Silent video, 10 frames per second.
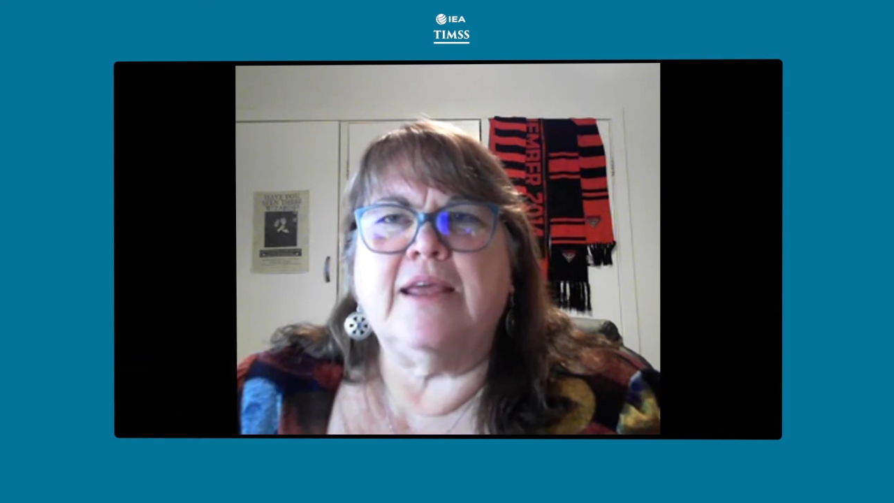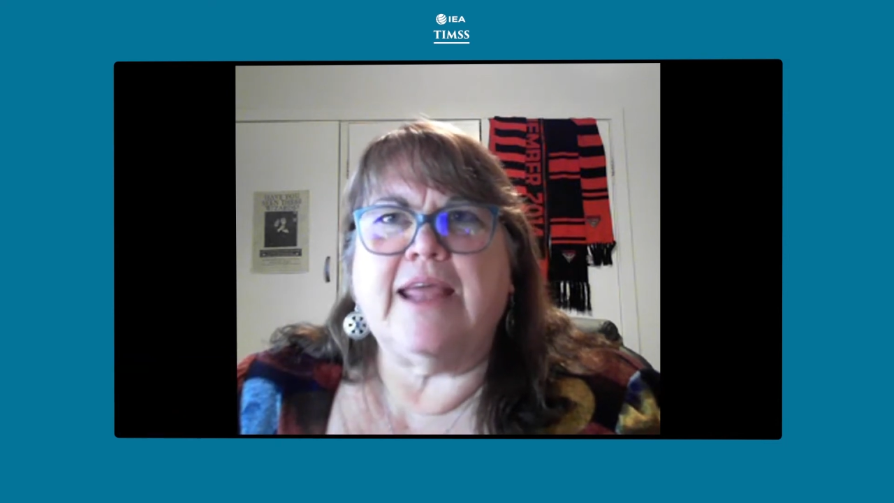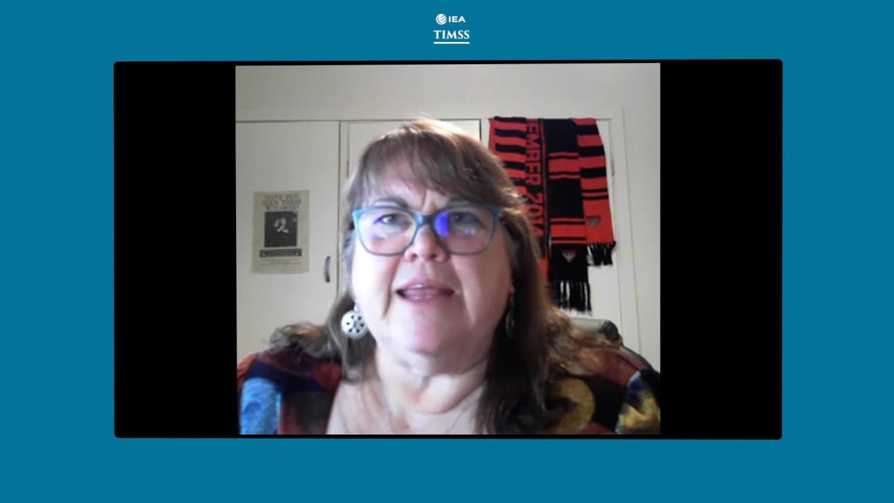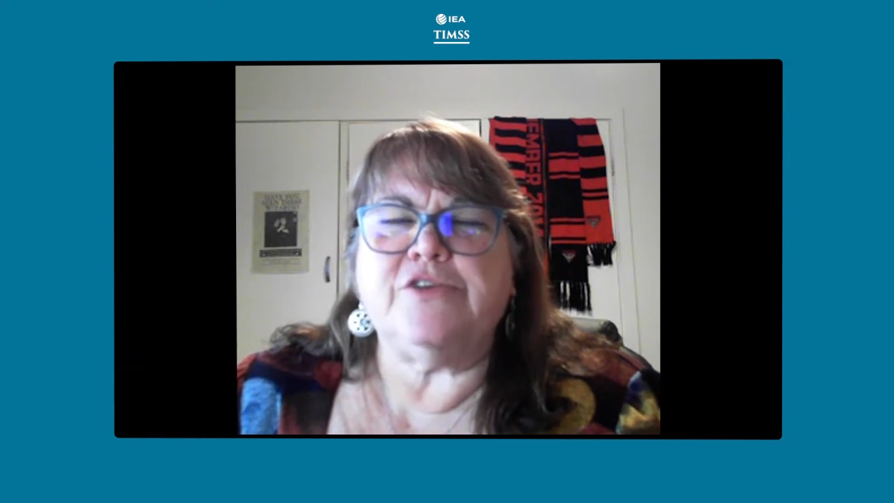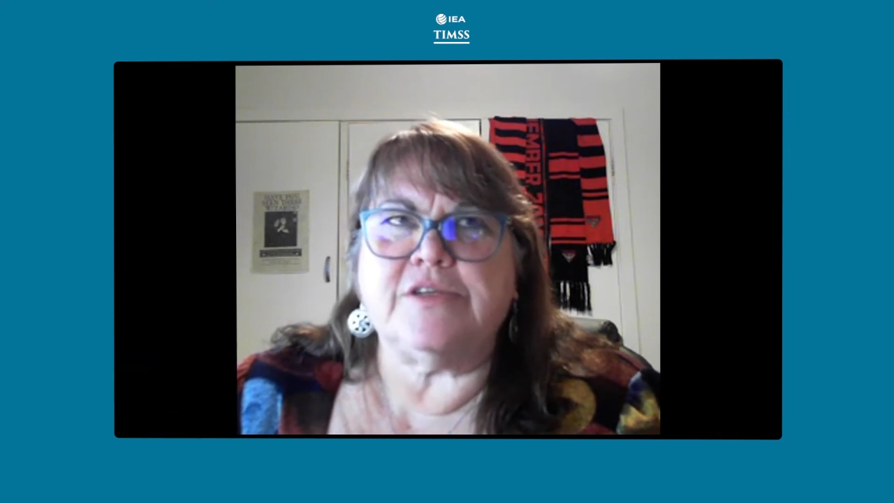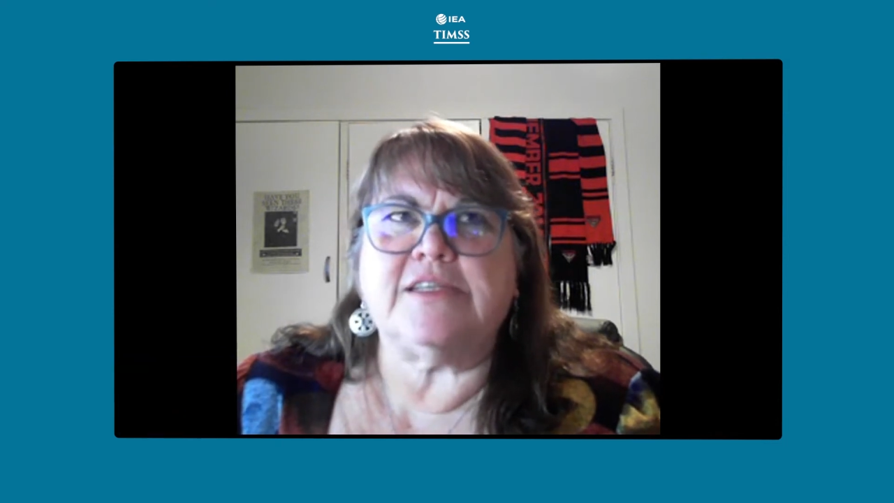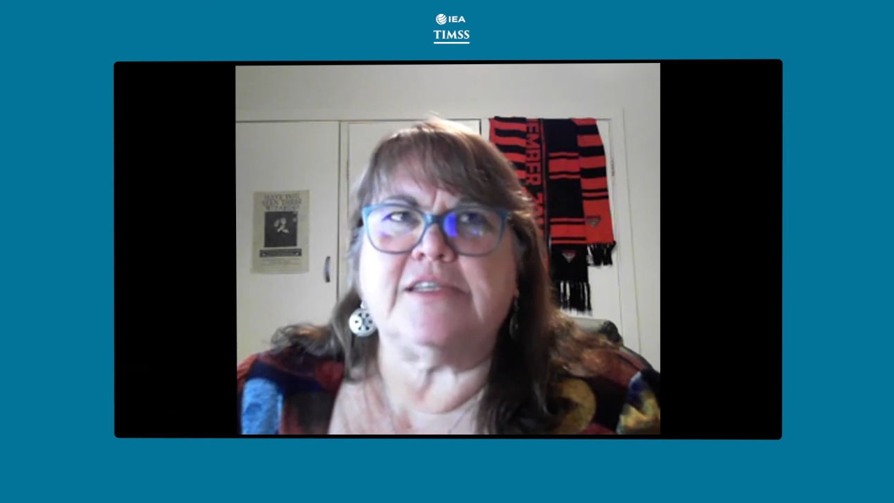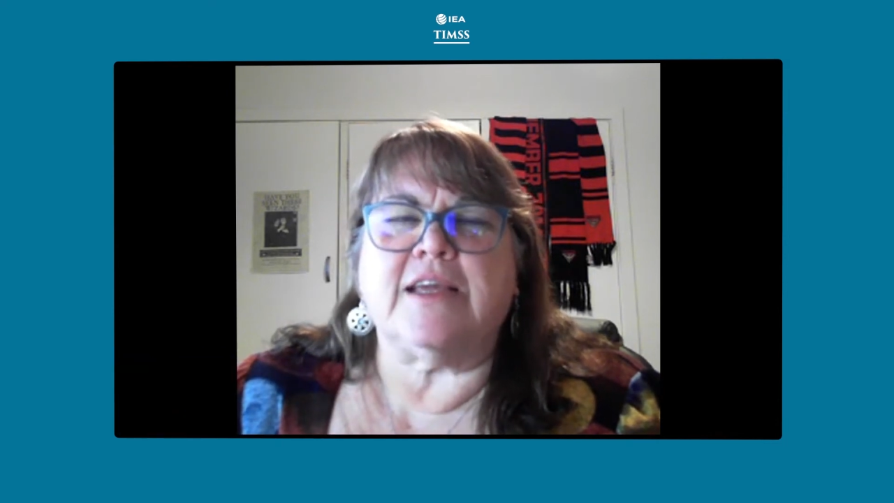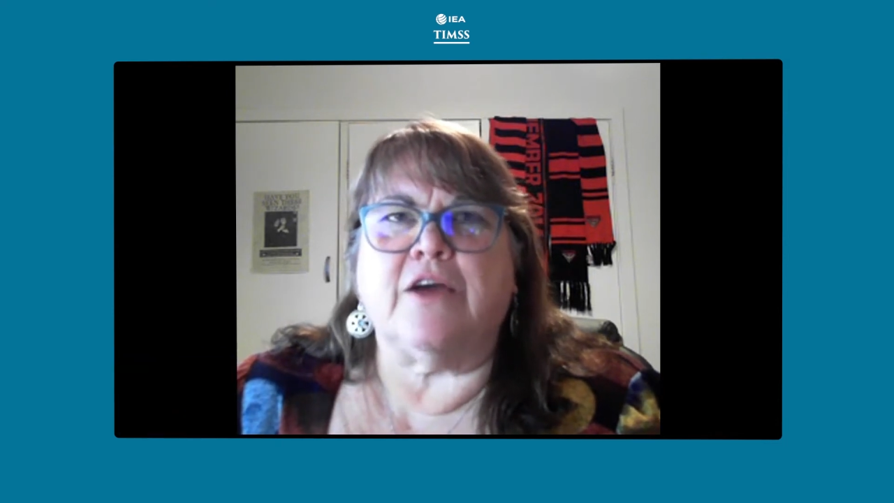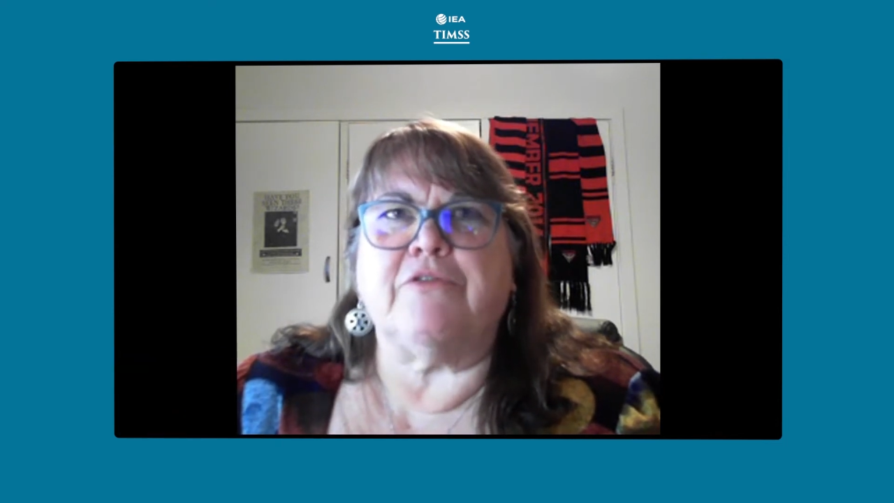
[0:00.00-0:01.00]

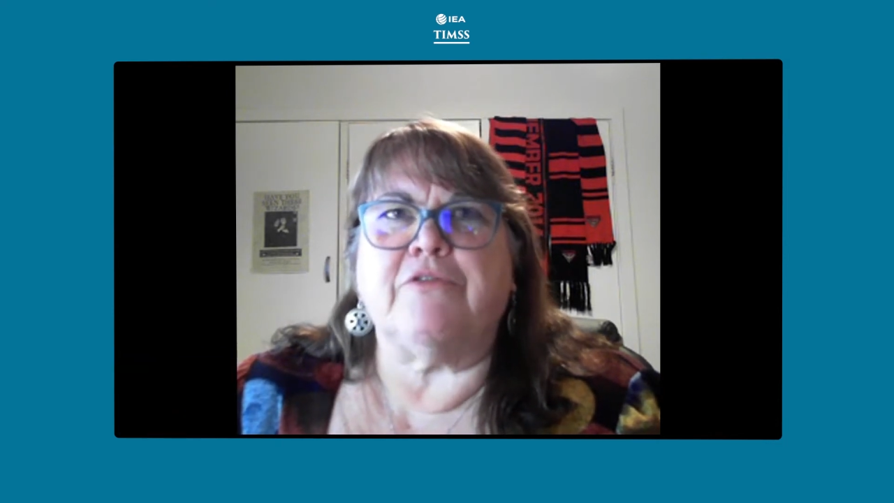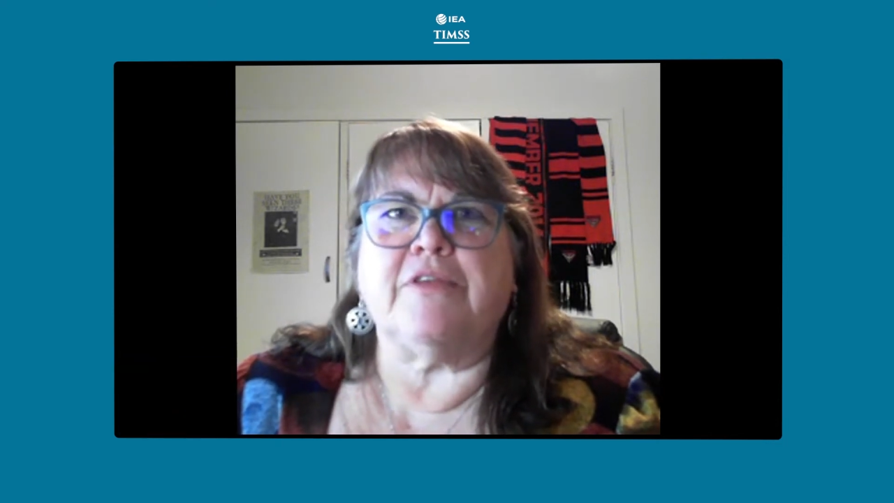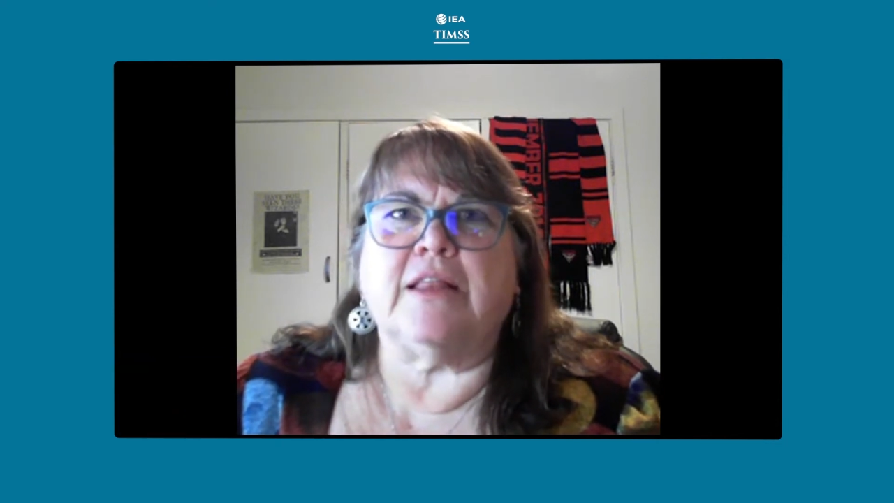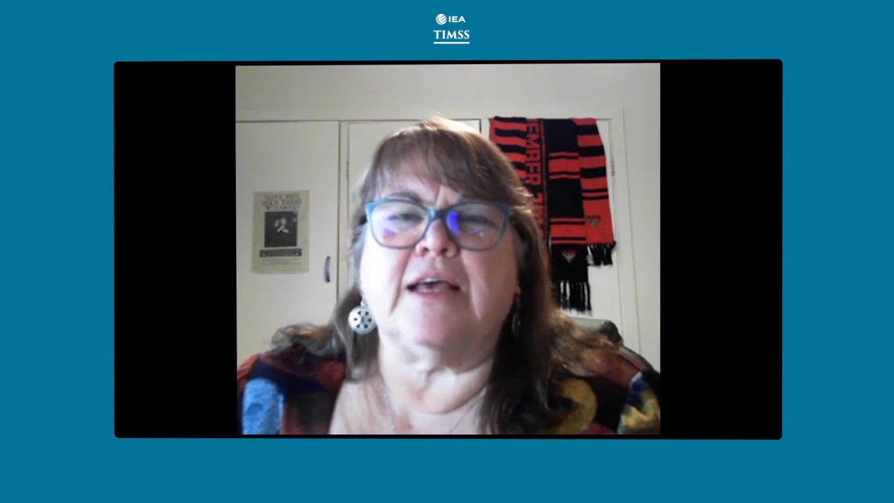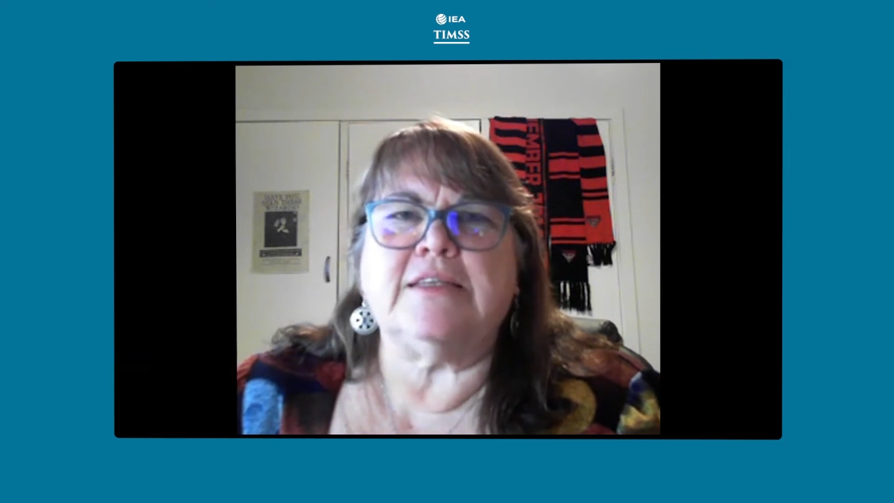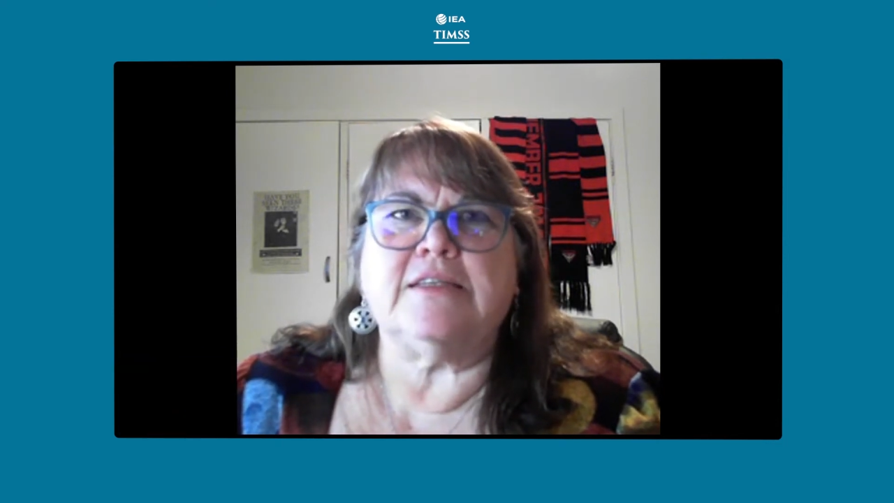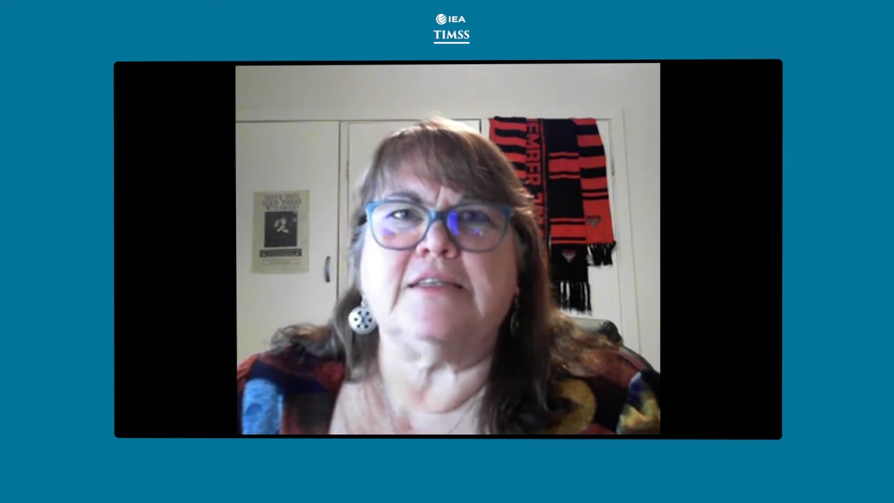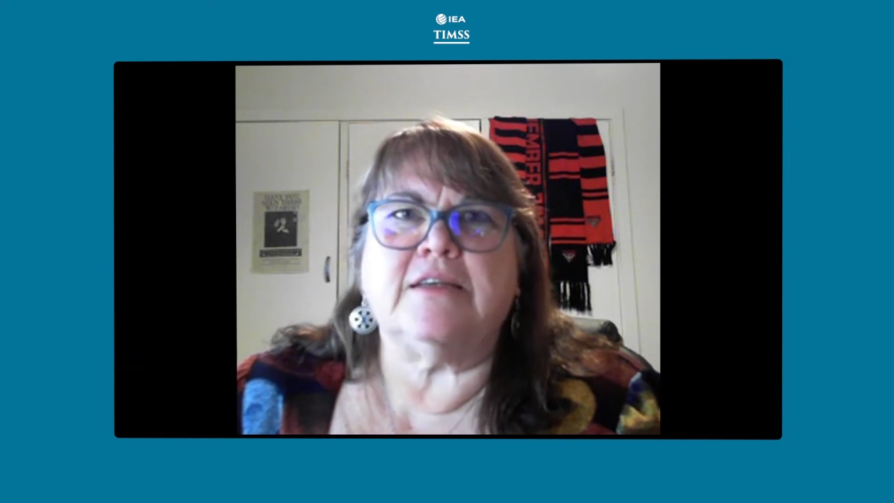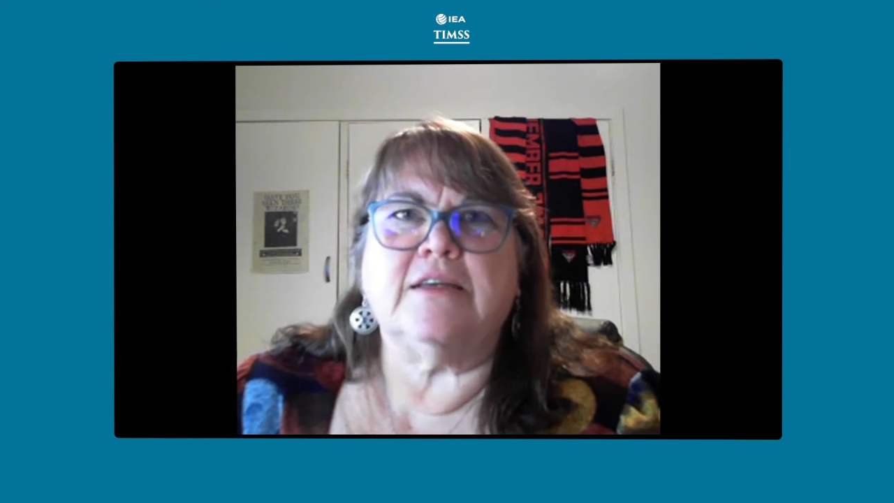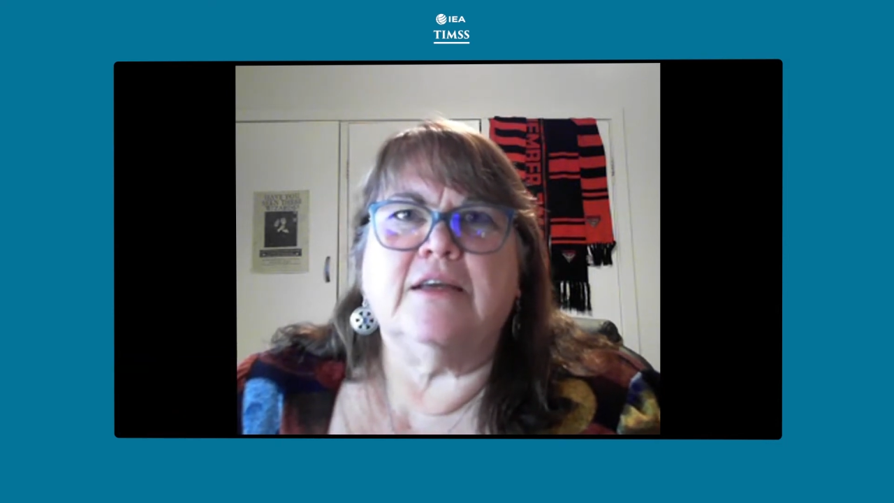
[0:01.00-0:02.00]
interesting over the
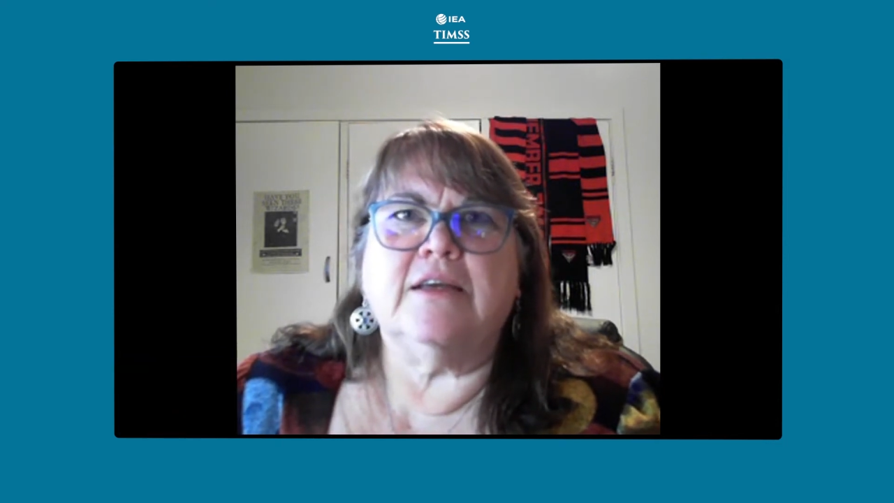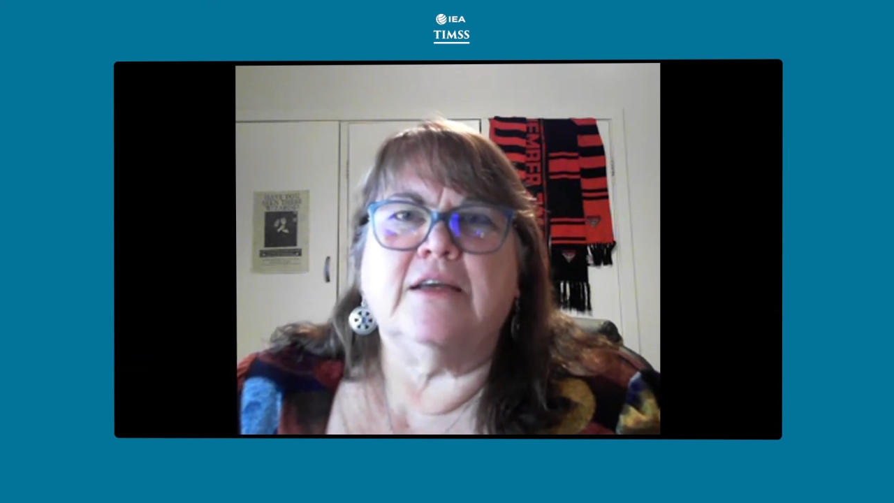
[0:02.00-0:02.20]
last